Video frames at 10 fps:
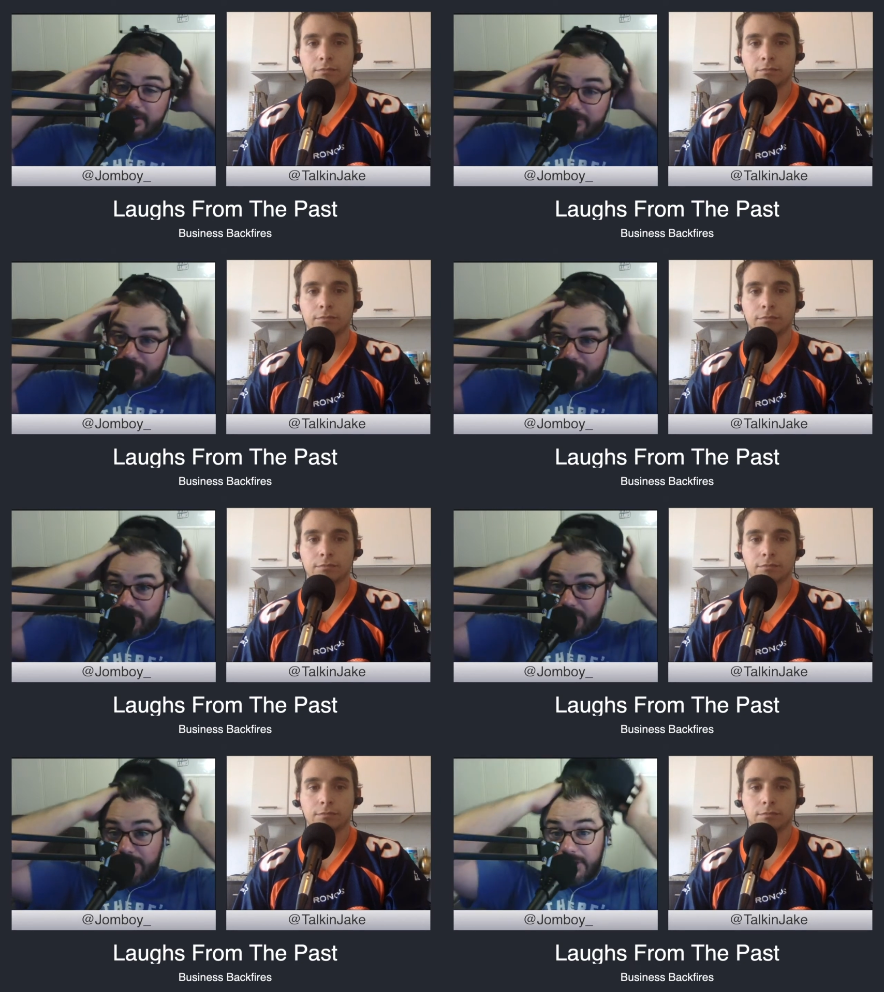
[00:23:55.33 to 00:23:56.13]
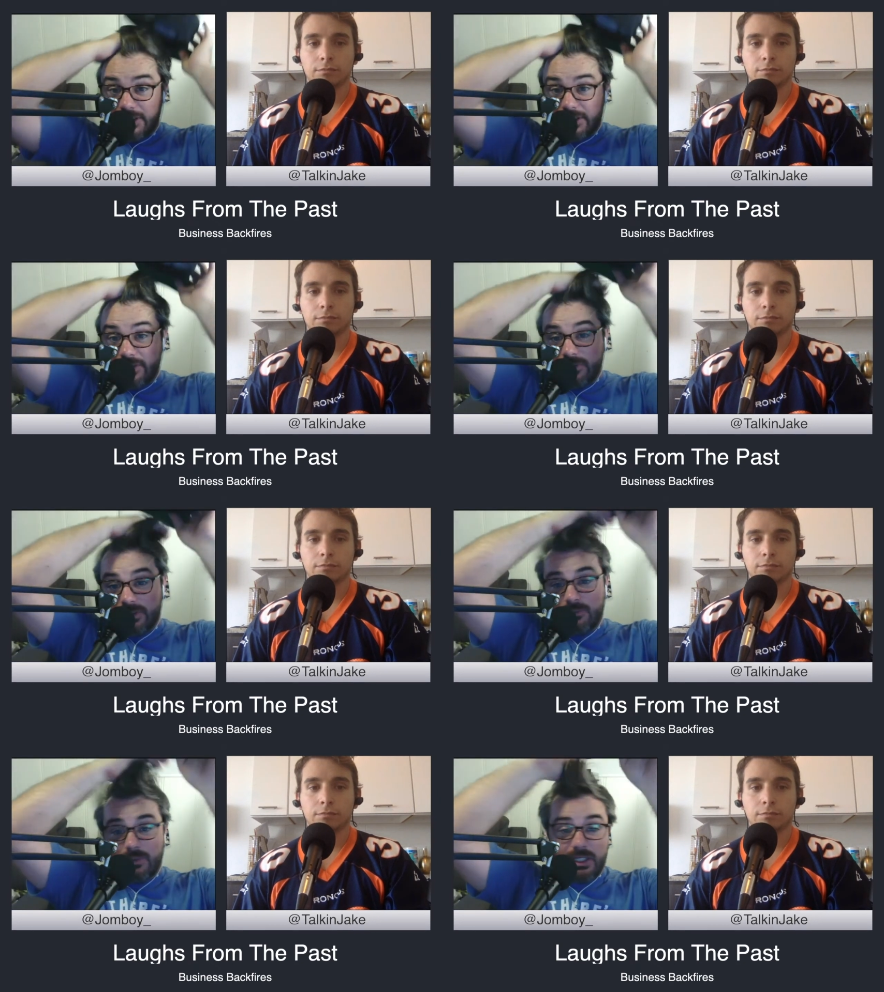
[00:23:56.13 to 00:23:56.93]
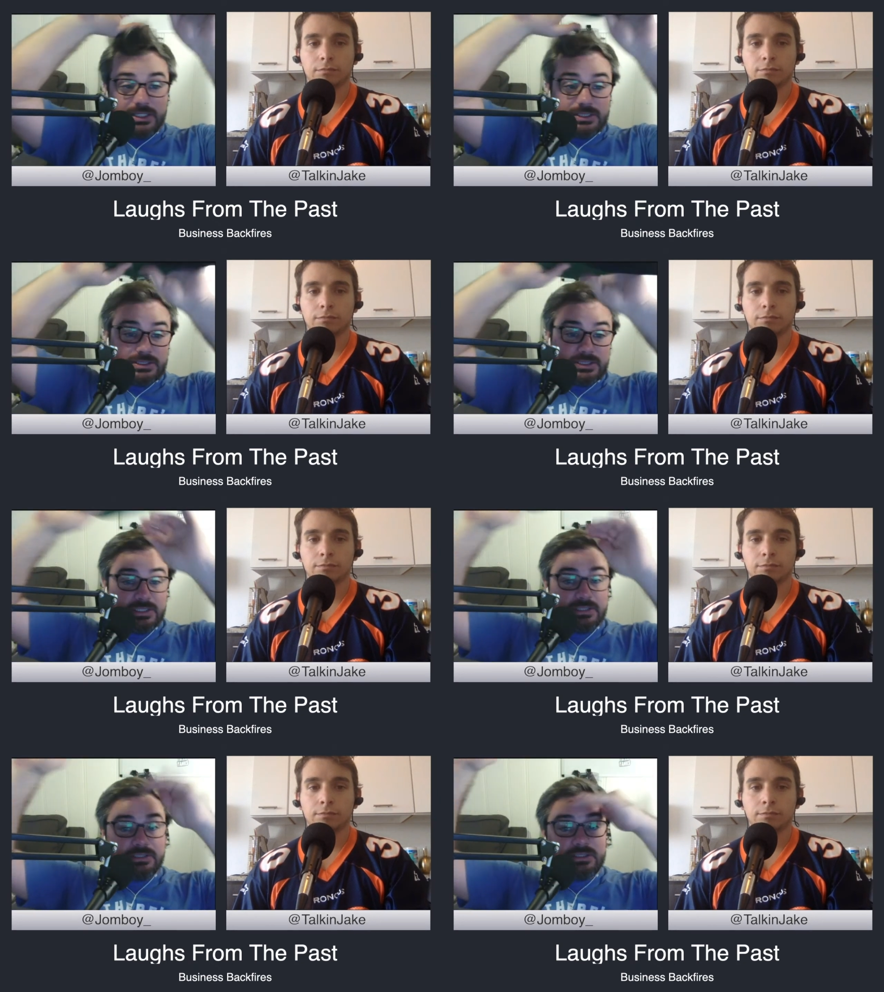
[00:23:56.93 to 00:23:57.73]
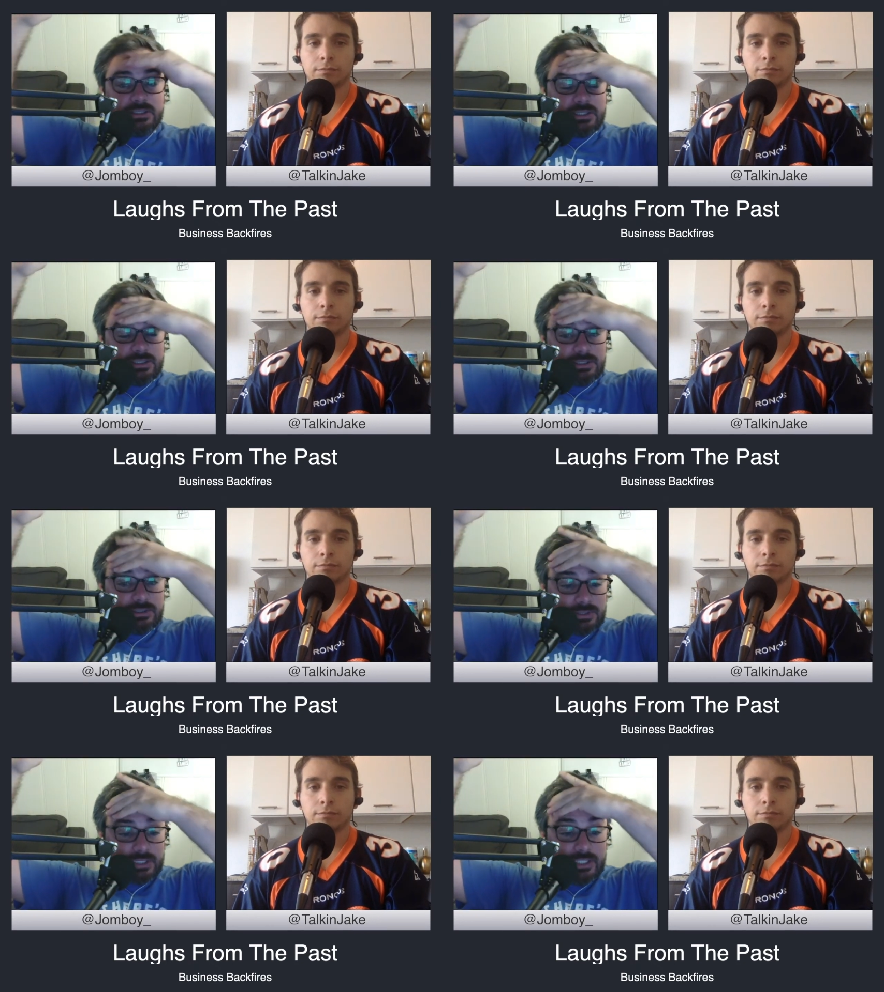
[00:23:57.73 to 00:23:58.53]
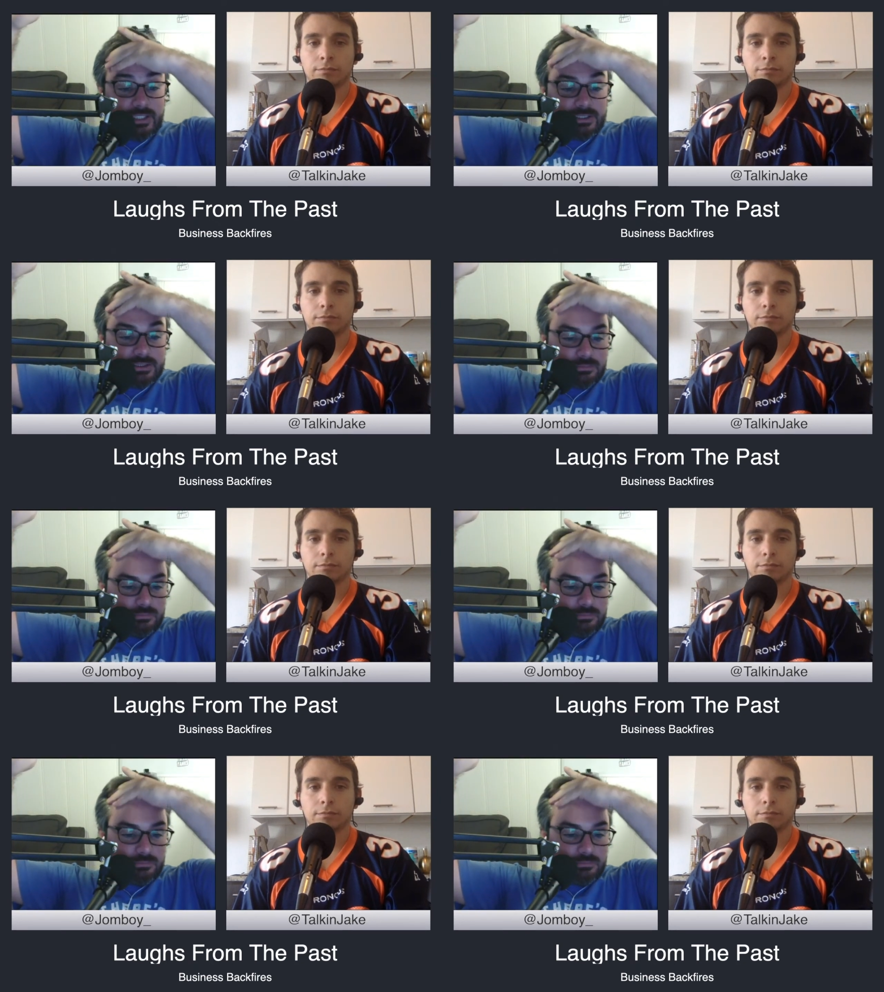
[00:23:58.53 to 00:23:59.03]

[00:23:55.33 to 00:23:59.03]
Speaker 1: if you're too young to know what it was, it it's, is